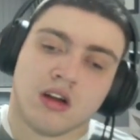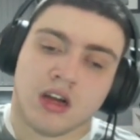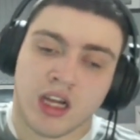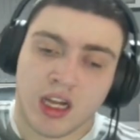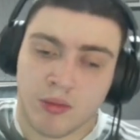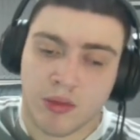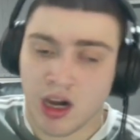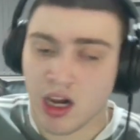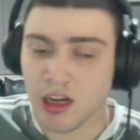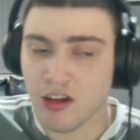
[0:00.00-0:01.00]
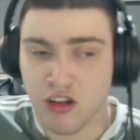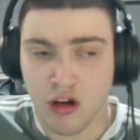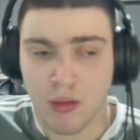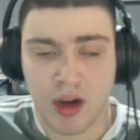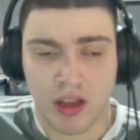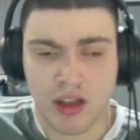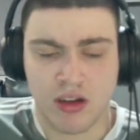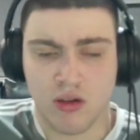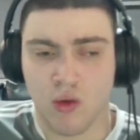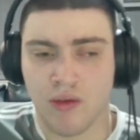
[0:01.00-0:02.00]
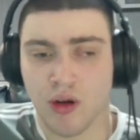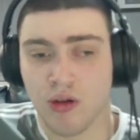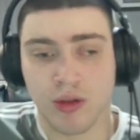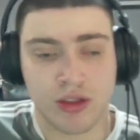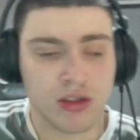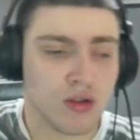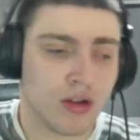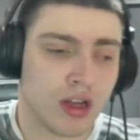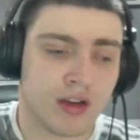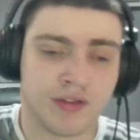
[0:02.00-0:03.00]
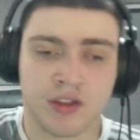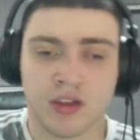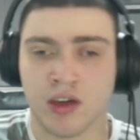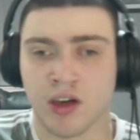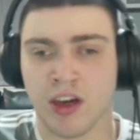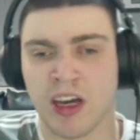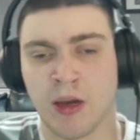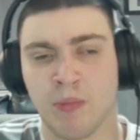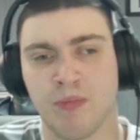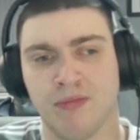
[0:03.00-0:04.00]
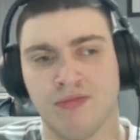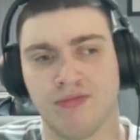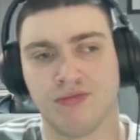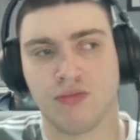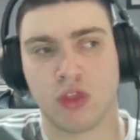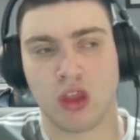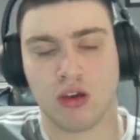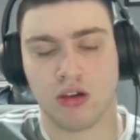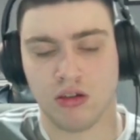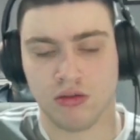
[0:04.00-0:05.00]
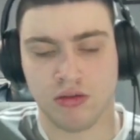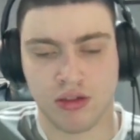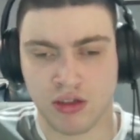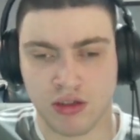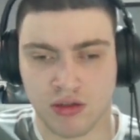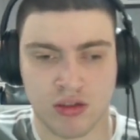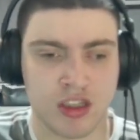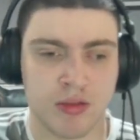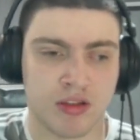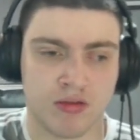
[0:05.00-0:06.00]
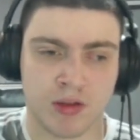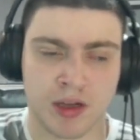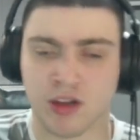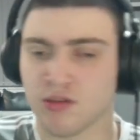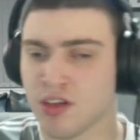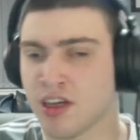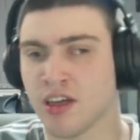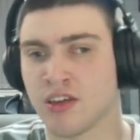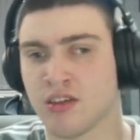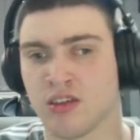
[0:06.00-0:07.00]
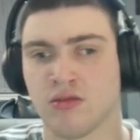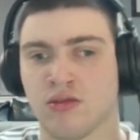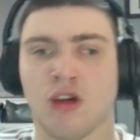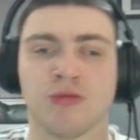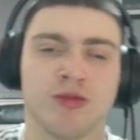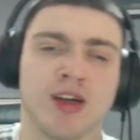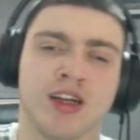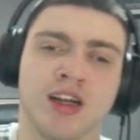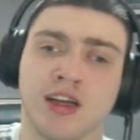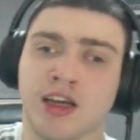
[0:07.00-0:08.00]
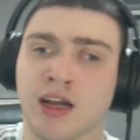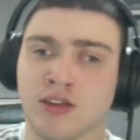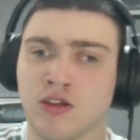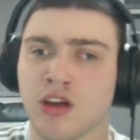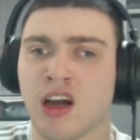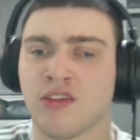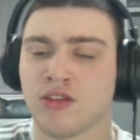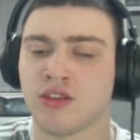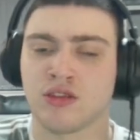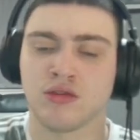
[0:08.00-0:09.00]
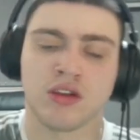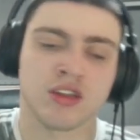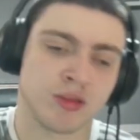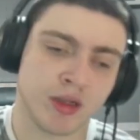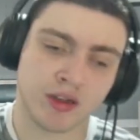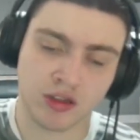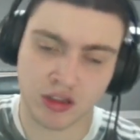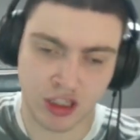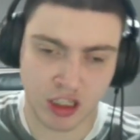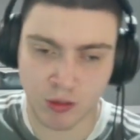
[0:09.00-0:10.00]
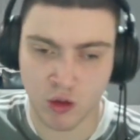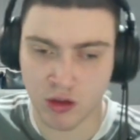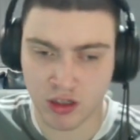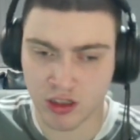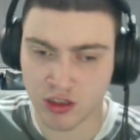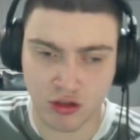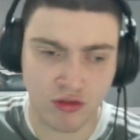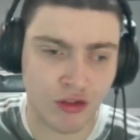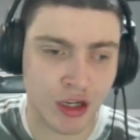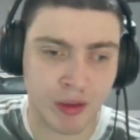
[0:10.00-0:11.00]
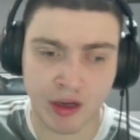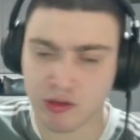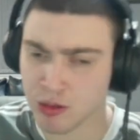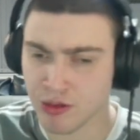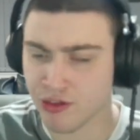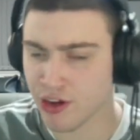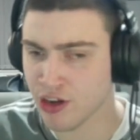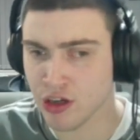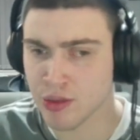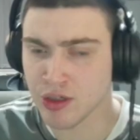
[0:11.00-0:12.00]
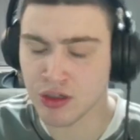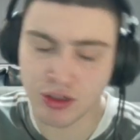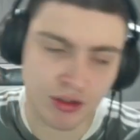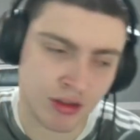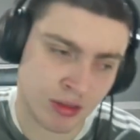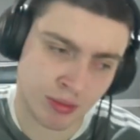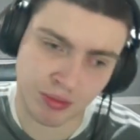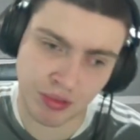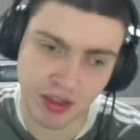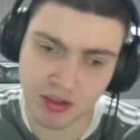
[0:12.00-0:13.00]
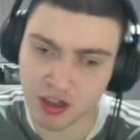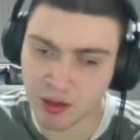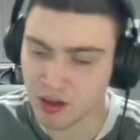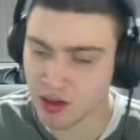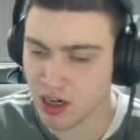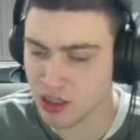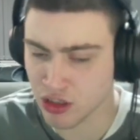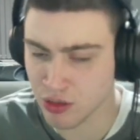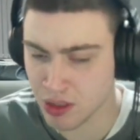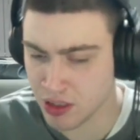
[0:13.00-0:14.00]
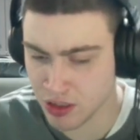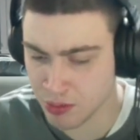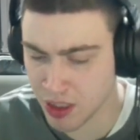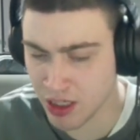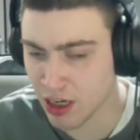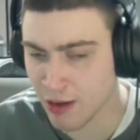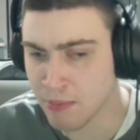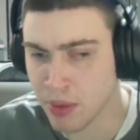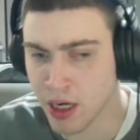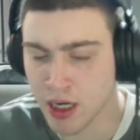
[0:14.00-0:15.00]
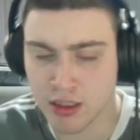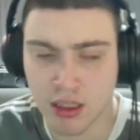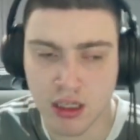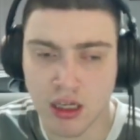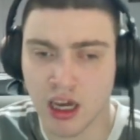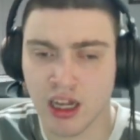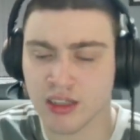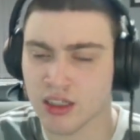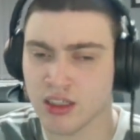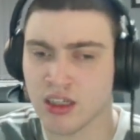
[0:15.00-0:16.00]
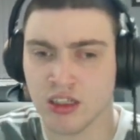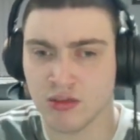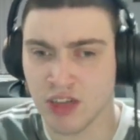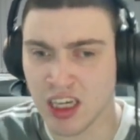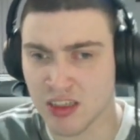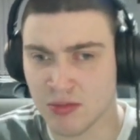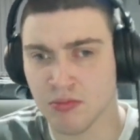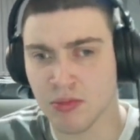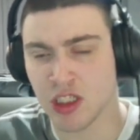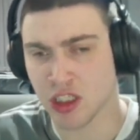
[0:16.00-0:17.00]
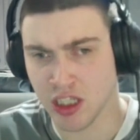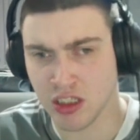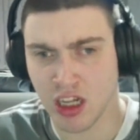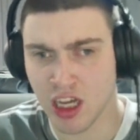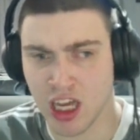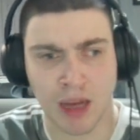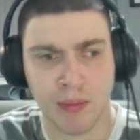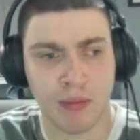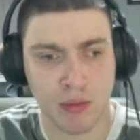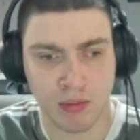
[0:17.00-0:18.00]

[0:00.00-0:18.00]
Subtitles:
I no, but I think overall we're just going to have to just see what take it as it comes with it. I think Yang's going to have to just do that as well and just keep going because he's doing really well, to be fair to him. And, he's played really well the last 3 weeks. He's making an impact. And as I said, he's changed the game,